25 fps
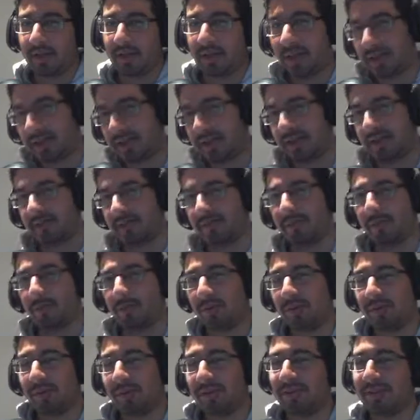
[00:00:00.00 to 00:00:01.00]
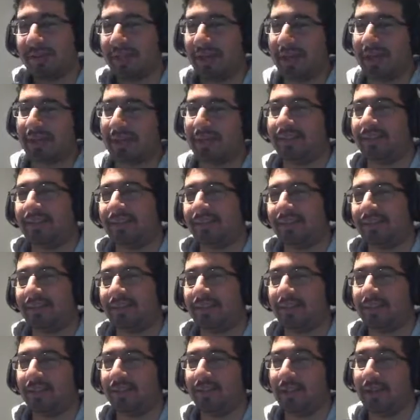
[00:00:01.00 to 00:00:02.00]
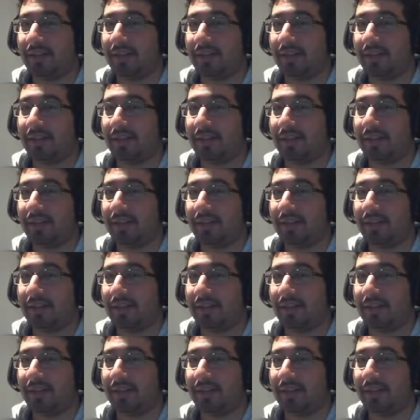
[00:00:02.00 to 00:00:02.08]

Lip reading: Hey everyone, Tactics here,